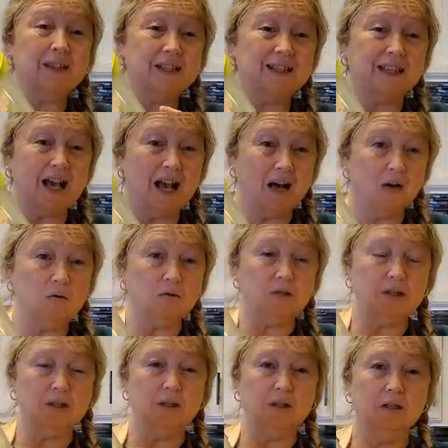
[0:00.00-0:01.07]
this
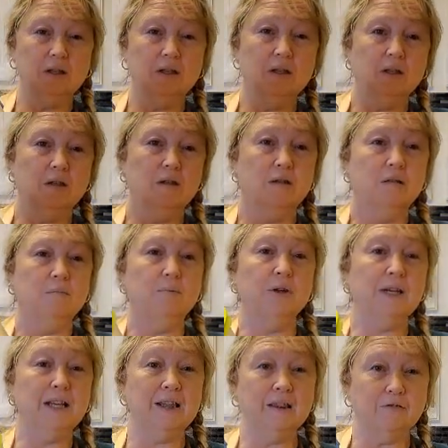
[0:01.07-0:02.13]
out,
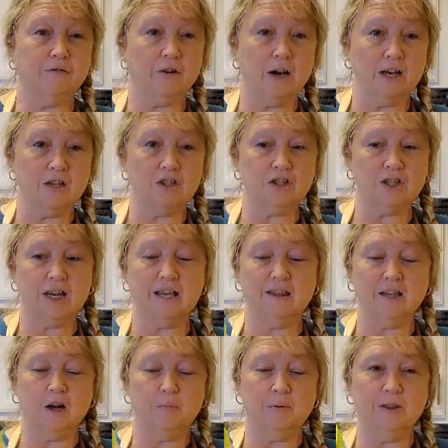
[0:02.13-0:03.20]
put in the fresh,
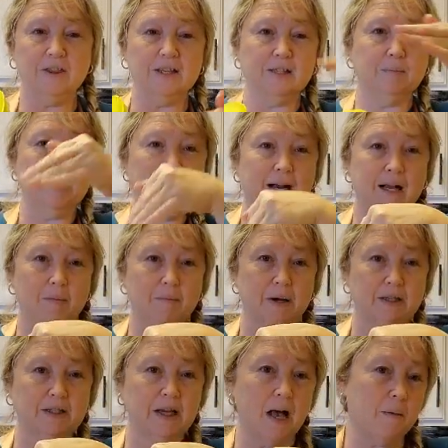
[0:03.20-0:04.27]
and then I'll put this back up
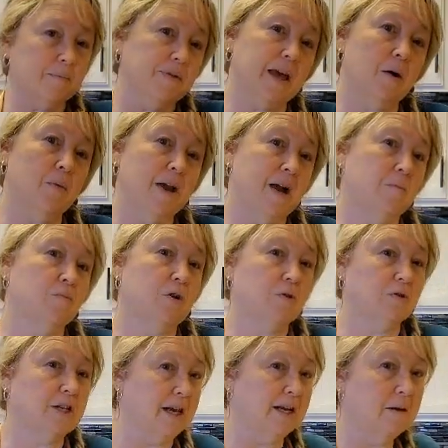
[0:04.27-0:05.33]
on top. That way I'm
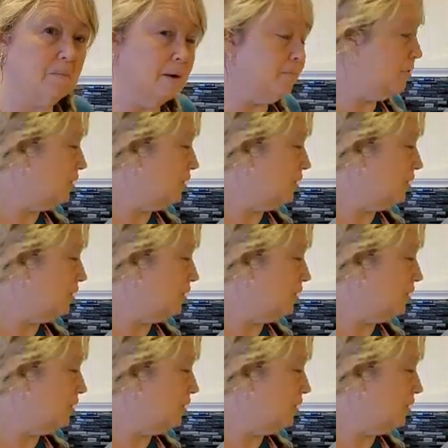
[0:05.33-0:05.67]
rotating my